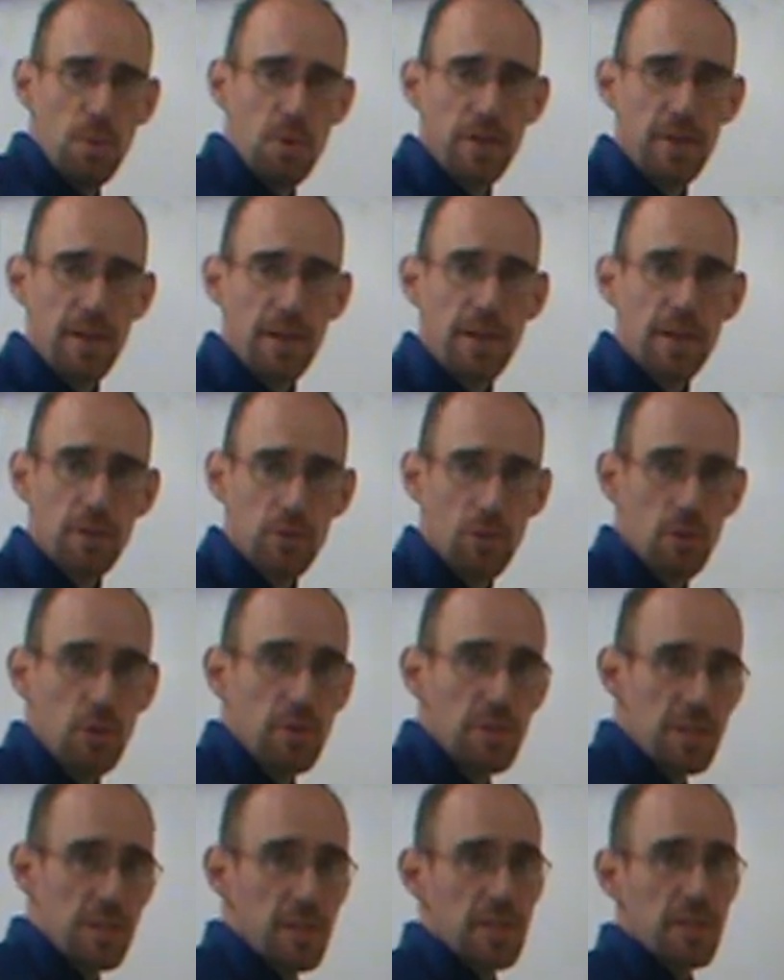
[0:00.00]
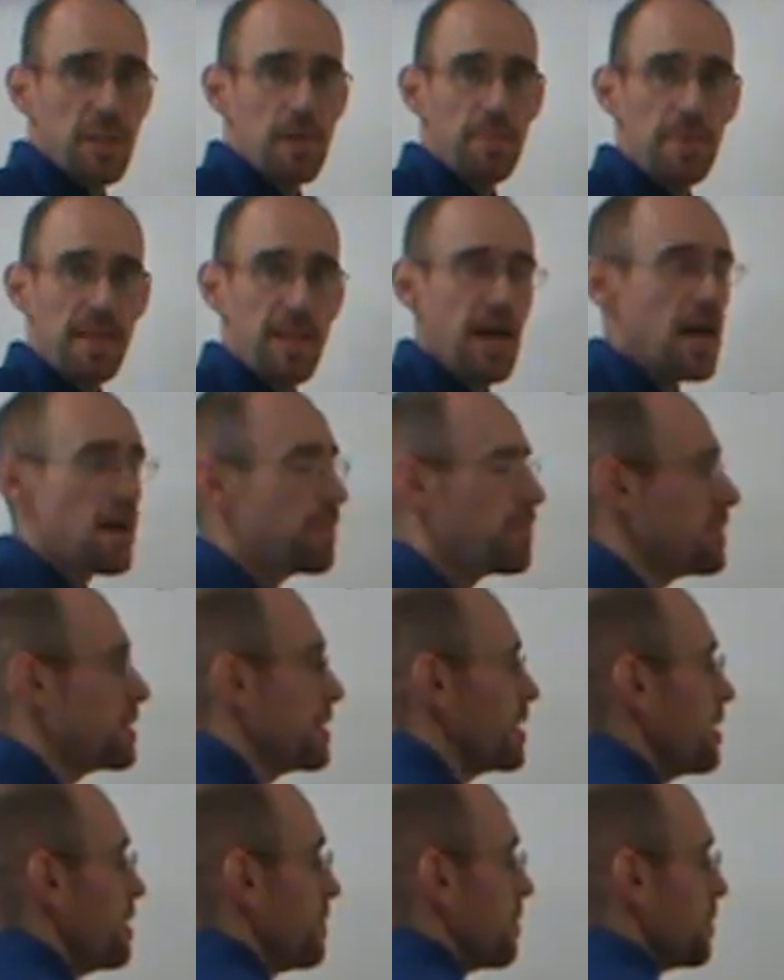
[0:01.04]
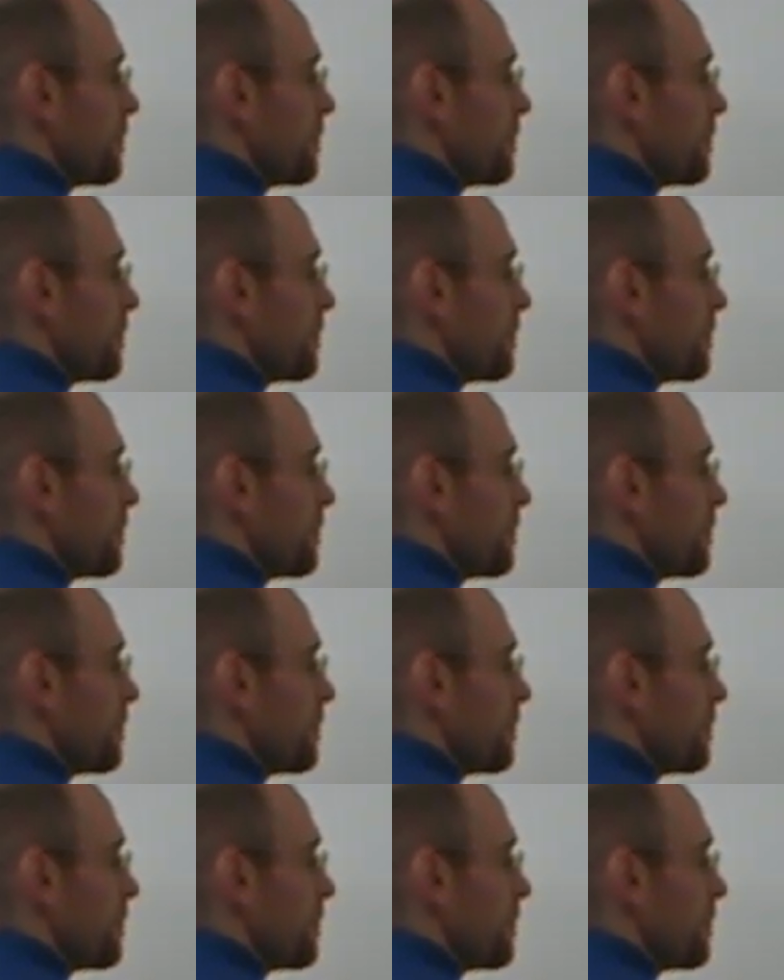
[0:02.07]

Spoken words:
Well, the integral is just going to be the opposite.